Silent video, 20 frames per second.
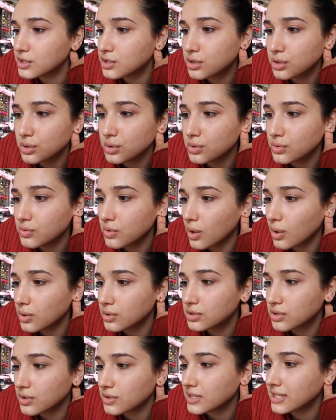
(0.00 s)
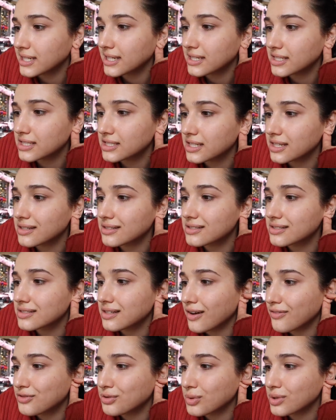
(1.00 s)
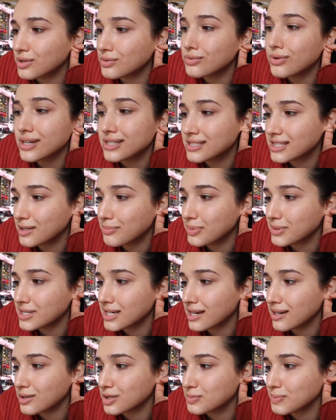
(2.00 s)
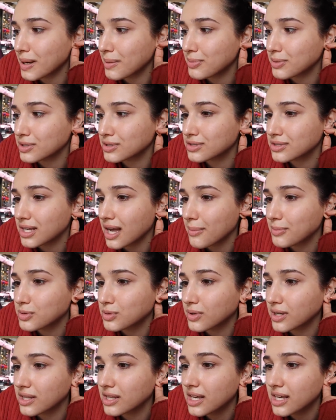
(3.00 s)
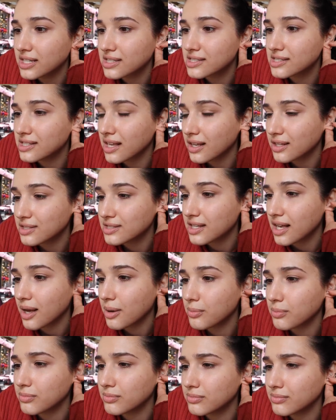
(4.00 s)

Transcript: two rolled tortillas stuffed with rustic potatoes, peppers topped with salsa